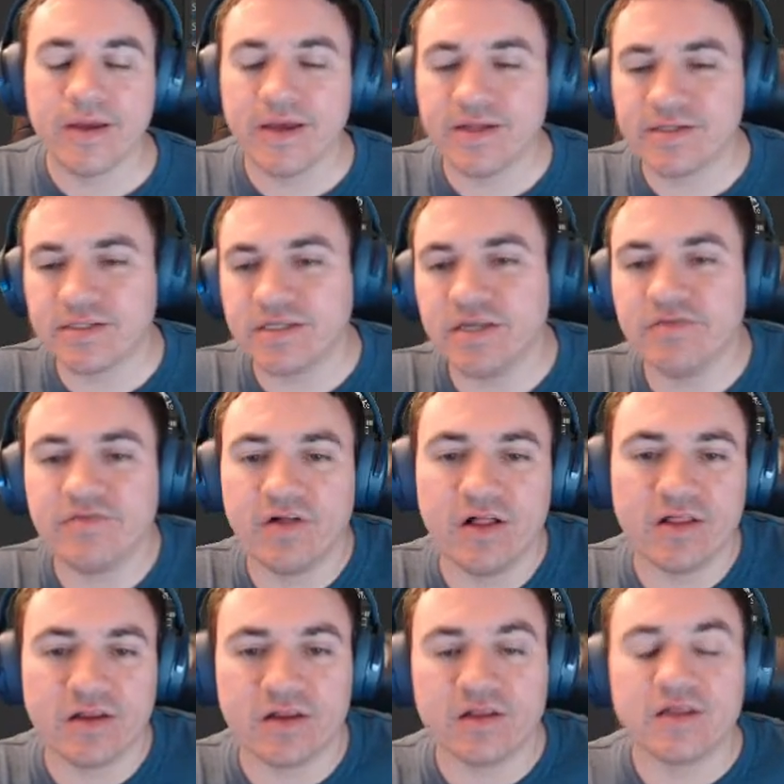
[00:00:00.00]
it's
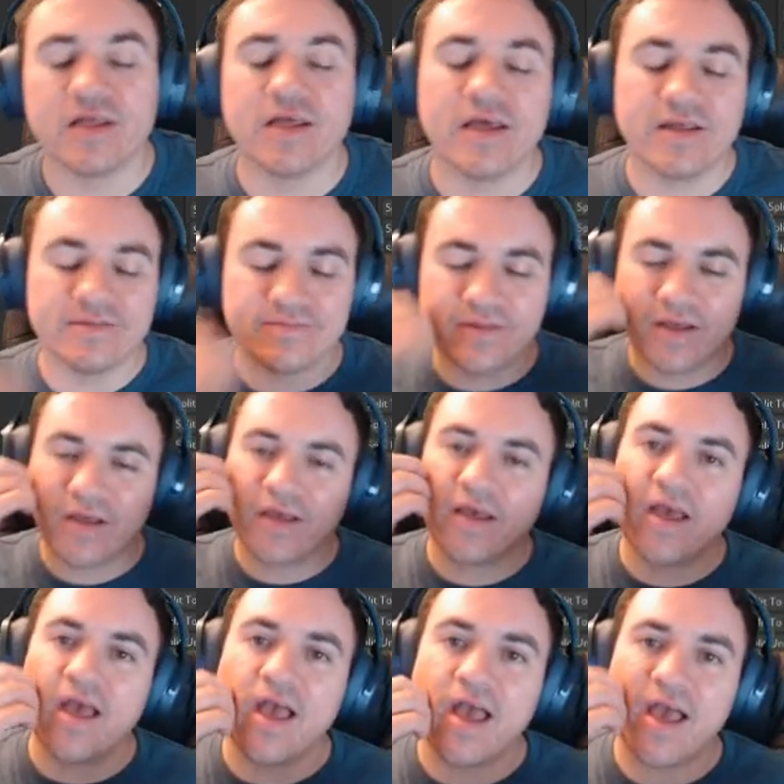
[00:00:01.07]
defaulted. It
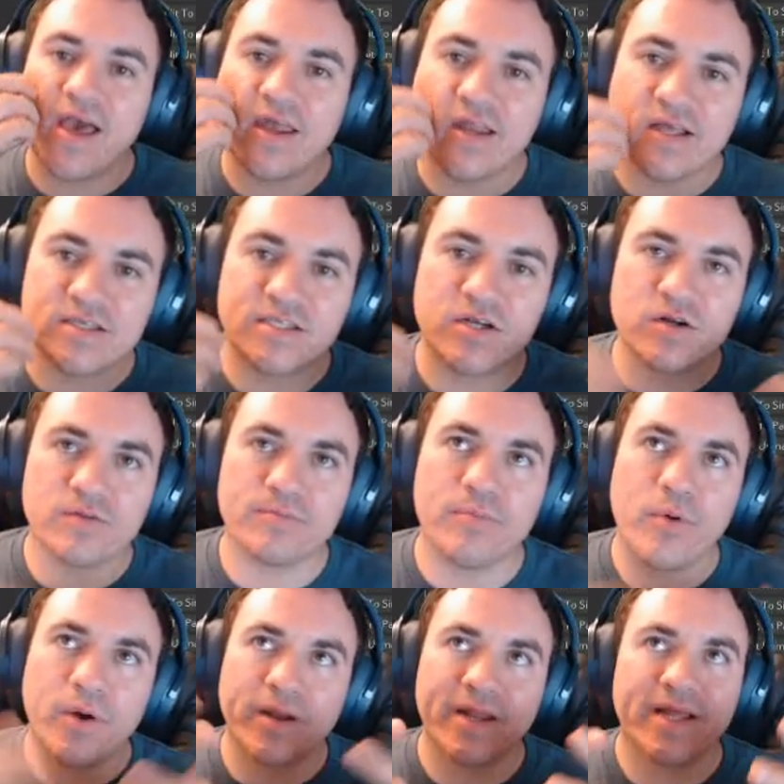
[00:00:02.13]
at a certain
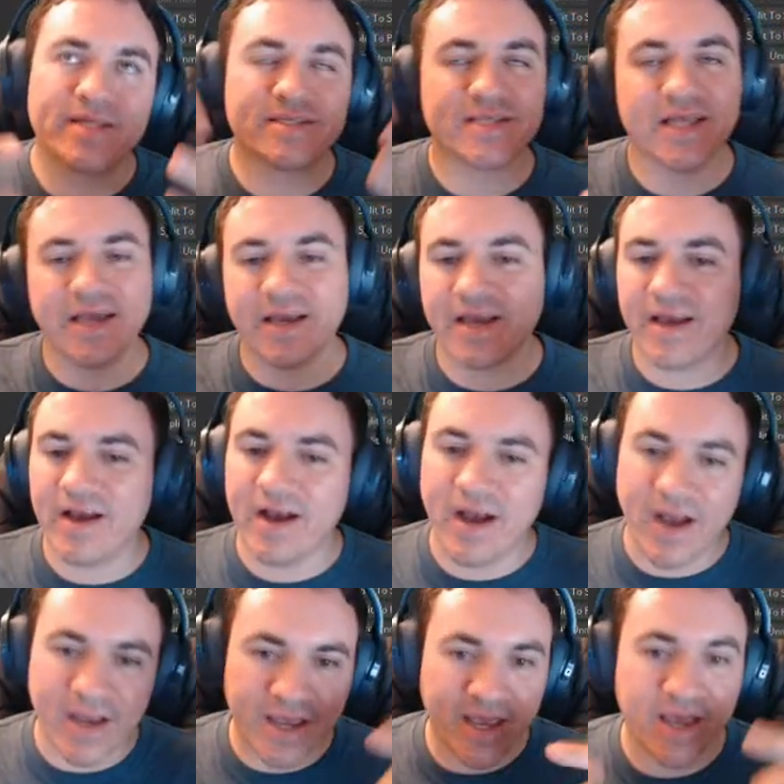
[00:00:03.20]
point it's like
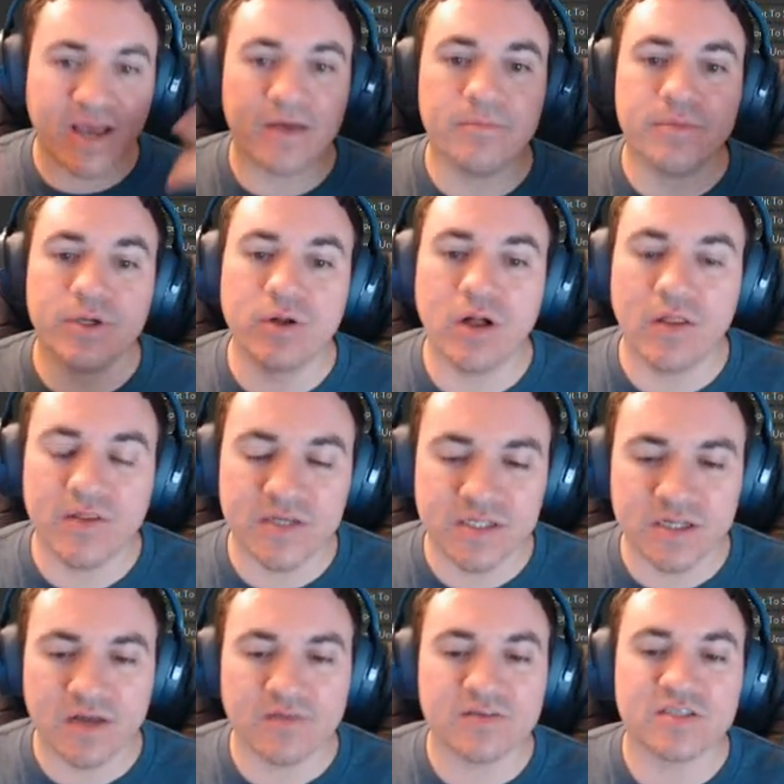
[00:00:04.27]
I can't compute all this
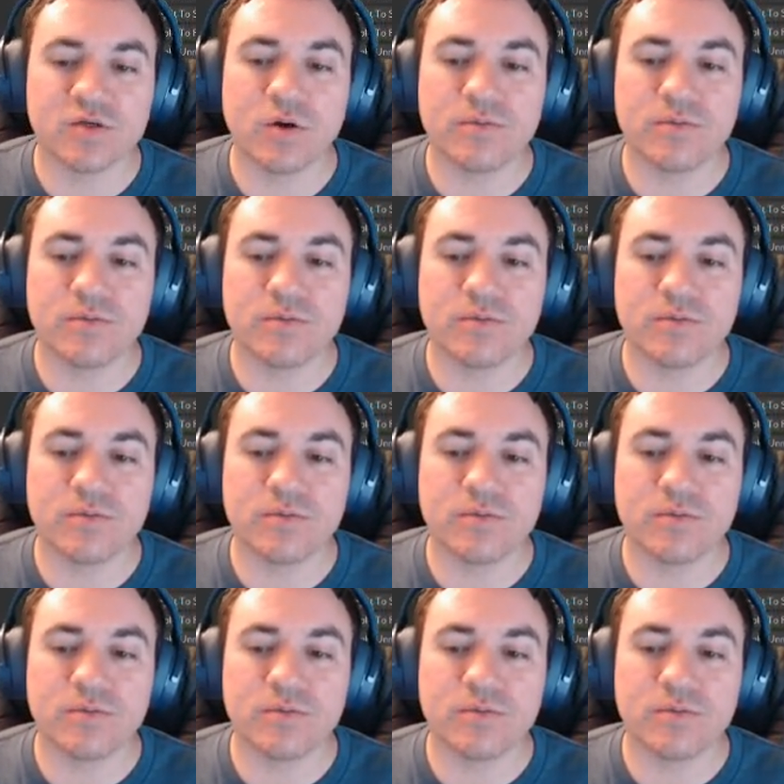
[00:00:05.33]
stuff, so